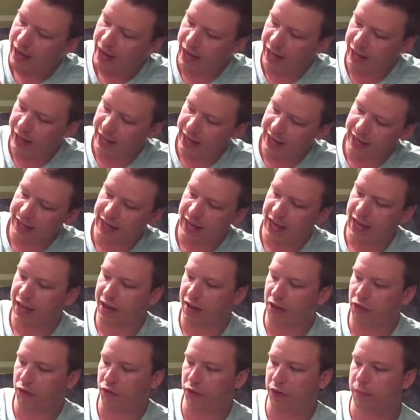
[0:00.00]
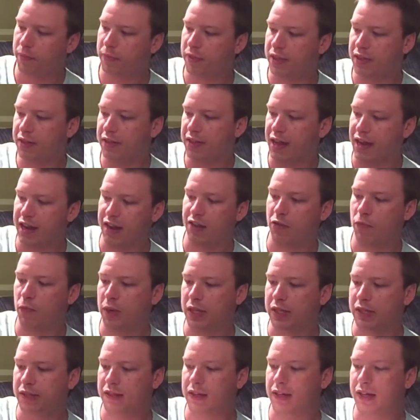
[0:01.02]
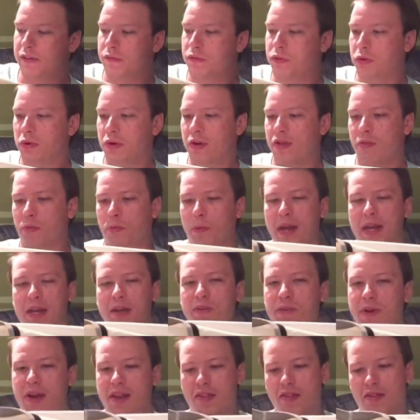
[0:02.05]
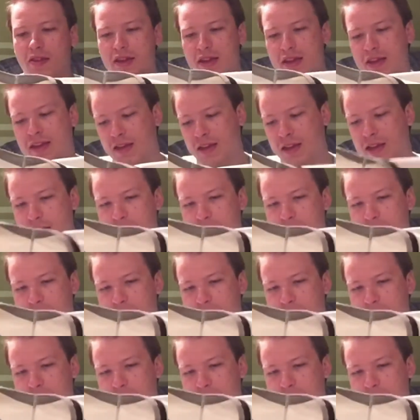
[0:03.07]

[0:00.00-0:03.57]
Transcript: LA Kings from the days with, uh, of course, Wayne Gretzky,